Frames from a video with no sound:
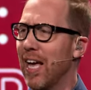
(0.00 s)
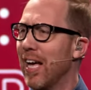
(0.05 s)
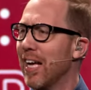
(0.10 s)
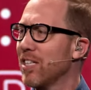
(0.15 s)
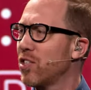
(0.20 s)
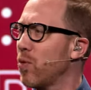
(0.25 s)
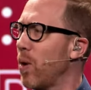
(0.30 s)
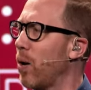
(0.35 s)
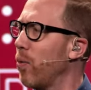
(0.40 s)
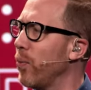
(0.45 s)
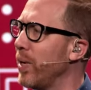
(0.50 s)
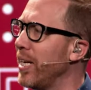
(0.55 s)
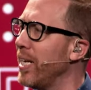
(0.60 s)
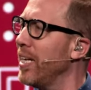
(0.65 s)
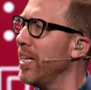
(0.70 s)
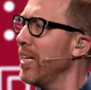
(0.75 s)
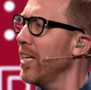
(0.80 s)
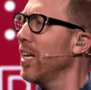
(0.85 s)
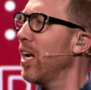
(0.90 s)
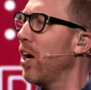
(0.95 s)
It's where
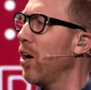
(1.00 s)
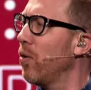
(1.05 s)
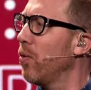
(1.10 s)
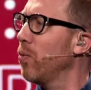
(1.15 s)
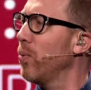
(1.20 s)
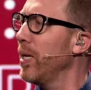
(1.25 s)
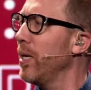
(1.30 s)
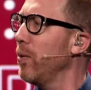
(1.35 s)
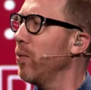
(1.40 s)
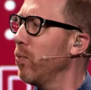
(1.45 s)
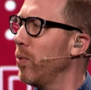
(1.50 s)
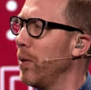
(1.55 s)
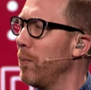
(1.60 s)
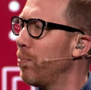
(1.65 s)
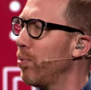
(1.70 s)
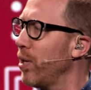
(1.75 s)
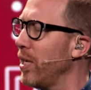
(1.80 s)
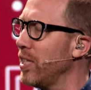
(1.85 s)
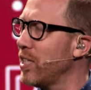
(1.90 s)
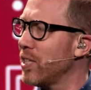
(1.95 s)
we, you know, we, we
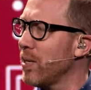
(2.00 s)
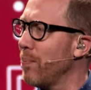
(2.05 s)
preach